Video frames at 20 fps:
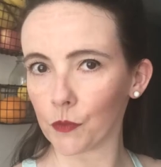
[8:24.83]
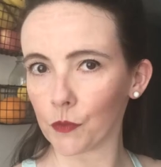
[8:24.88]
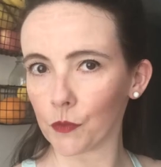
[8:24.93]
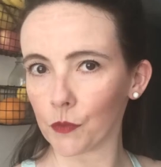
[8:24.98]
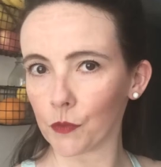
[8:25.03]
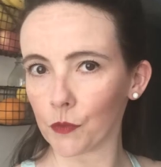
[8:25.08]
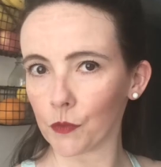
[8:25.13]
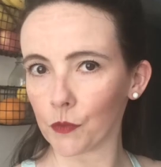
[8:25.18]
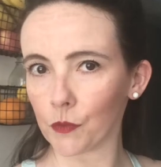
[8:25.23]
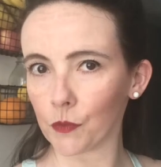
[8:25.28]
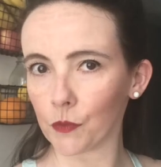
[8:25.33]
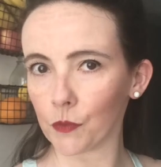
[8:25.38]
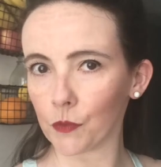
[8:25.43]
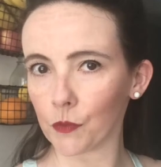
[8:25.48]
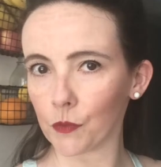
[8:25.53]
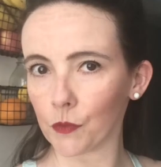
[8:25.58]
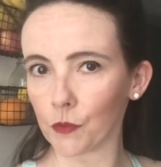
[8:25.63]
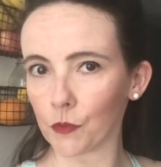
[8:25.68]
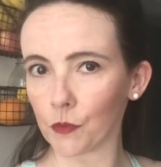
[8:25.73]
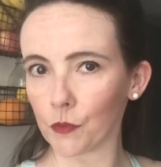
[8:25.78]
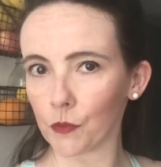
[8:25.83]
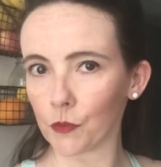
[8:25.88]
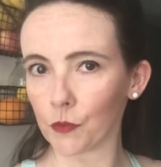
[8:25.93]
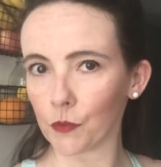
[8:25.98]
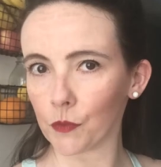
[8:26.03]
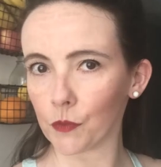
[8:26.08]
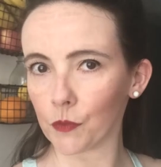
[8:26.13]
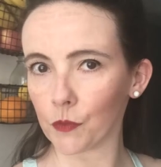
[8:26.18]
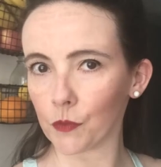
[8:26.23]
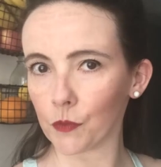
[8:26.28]

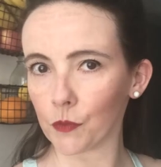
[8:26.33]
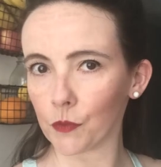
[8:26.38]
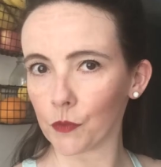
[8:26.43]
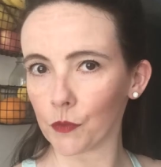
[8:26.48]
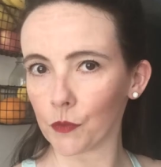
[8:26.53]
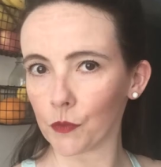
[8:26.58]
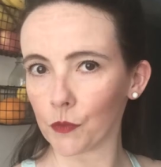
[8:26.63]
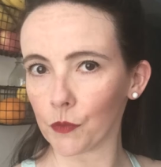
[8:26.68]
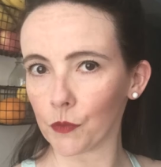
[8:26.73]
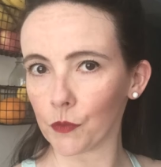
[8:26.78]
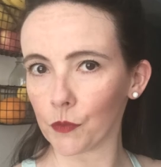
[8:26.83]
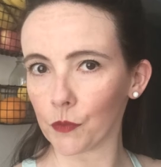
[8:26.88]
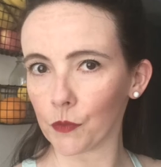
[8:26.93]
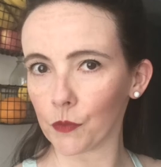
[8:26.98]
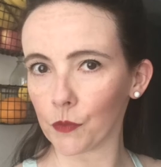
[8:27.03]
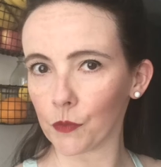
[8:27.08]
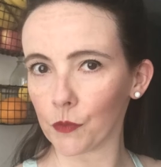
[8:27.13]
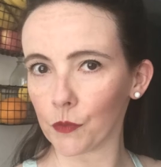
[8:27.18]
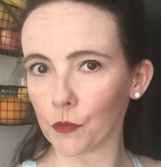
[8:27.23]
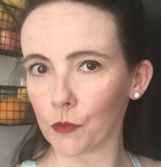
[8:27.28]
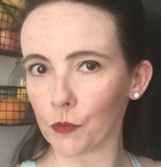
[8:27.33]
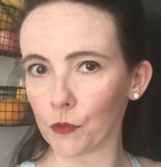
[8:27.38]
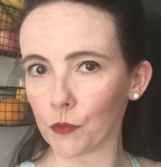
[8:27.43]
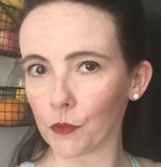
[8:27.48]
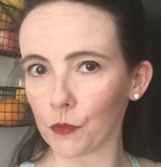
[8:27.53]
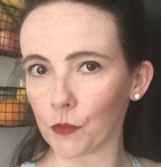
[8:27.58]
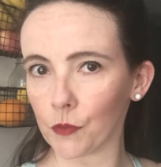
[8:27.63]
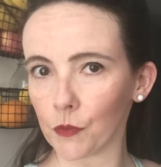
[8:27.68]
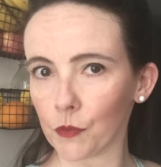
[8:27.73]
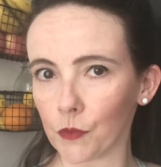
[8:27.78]

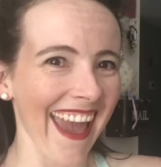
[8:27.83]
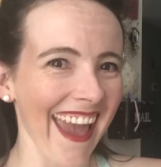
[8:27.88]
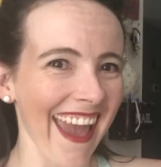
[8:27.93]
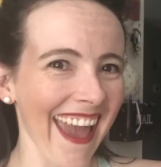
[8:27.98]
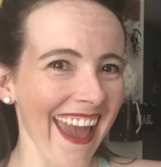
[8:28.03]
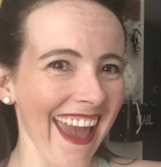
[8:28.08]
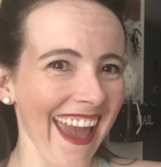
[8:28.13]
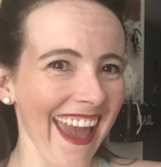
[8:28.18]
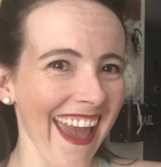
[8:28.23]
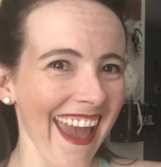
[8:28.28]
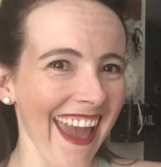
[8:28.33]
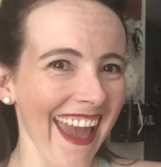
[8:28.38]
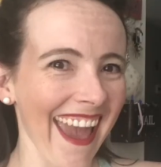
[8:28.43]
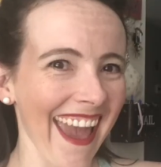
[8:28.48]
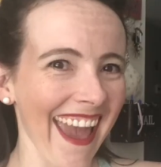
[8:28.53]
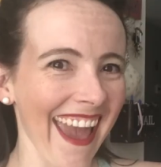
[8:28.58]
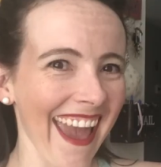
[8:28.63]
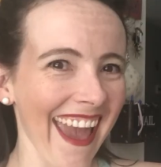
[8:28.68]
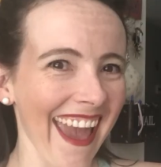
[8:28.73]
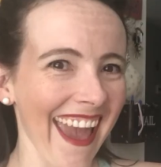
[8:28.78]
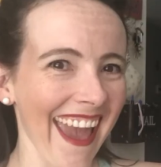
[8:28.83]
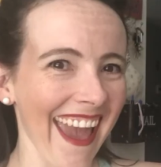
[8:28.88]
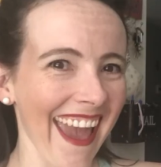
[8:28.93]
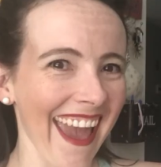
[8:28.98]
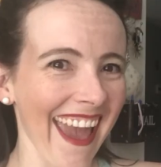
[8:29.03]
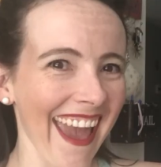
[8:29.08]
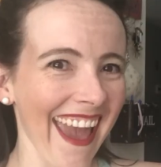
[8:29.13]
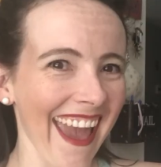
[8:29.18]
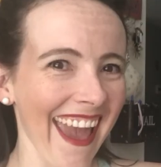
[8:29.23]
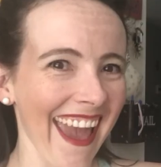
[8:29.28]

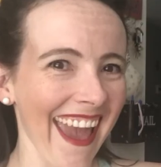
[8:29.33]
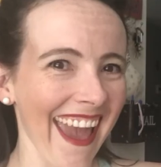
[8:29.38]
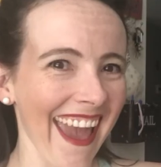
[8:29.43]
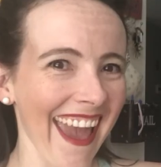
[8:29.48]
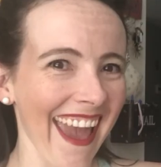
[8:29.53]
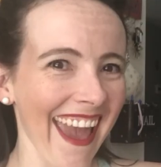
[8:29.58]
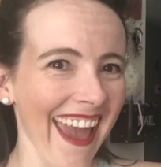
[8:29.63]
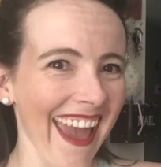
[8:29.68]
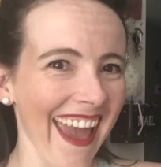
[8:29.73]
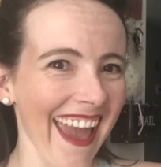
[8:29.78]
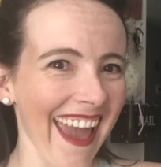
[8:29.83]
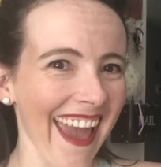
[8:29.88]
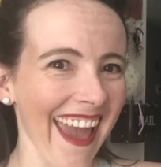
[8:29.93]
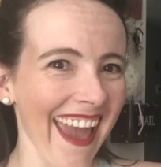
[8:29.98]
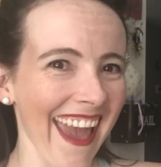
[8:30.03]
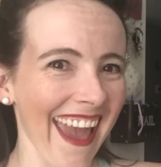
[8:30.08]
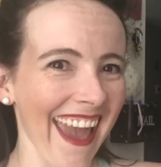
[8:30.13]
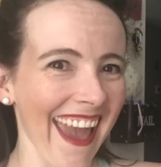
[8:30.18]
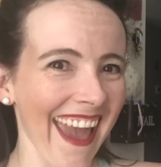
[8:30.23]
Nothing is said.